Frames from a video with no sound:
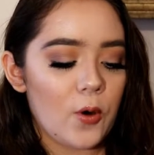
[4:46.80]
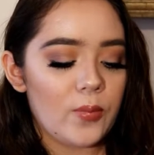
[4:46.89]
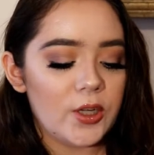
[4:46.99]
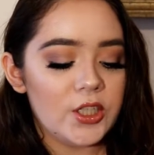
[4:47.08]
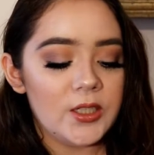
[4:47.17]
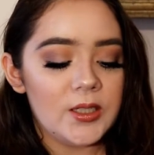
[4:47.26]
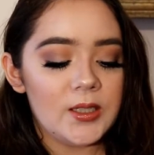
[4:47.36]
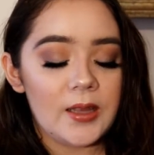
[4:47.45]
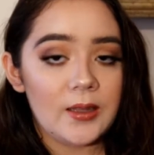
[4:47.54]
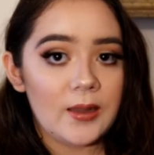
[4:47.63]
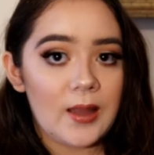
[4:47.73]
brushes
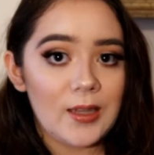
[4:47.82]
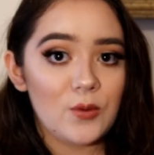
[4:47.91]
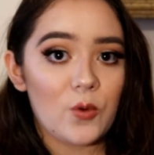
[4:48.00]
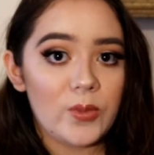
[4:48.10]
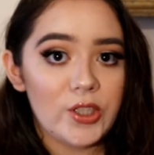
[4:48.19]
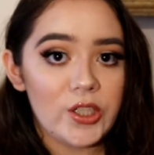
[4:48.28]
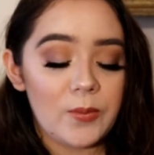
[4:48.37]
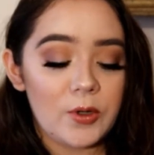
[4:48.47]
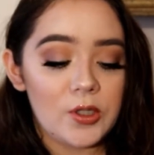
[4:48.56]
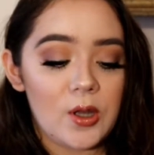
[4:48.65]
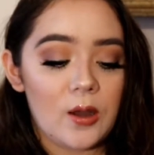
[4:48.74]
and the last four brushes I'm
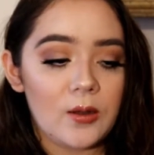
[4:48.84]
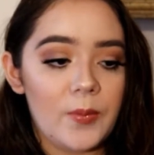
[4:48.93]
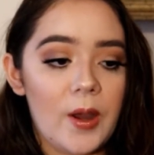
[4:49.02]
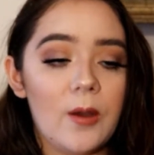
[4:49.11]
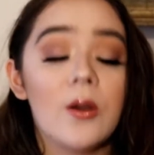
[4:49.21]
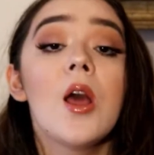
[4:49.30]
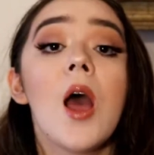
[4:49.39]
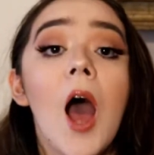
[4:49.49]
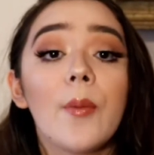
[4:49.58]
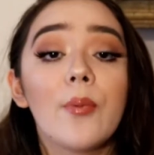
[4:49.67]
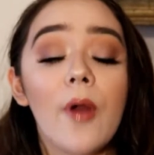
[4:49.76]
going to talk about,
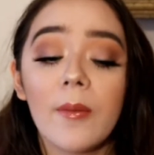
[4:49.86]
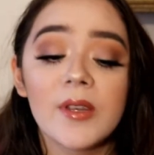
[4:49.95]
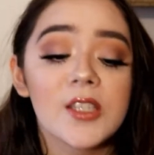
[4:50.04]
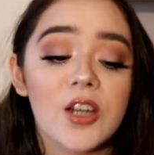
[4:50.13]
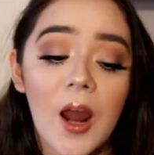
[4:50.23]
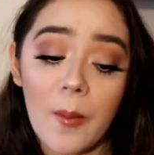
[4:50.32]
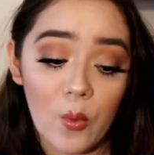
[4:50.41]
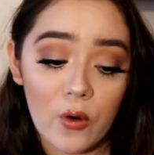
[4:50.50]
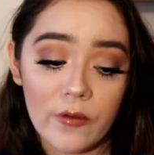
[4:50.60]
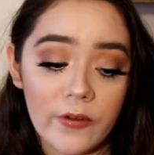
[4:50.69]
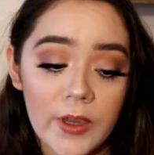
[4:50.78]
I promise they're not
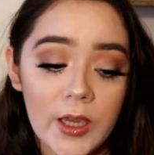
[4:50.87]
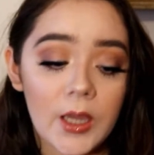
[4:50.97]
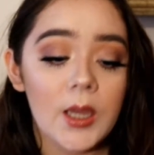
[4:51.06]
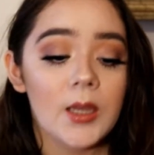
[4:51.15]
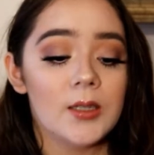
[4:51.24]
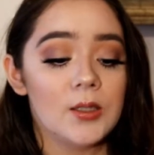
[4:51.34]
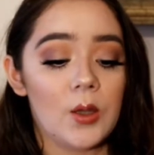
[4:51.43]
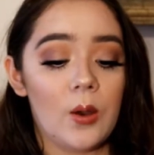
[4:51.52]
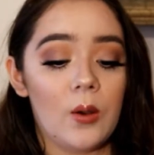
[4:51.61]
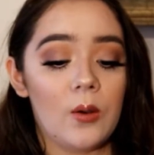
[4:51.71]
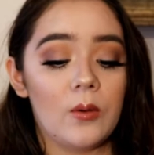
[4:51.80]
Morphe,
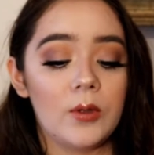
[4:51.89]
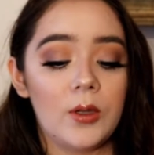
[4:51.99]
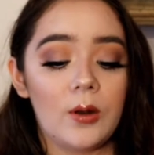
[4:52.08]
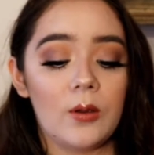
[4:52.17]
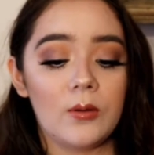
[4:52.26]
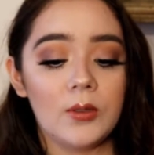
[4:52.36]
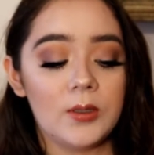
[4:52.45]
so, you know,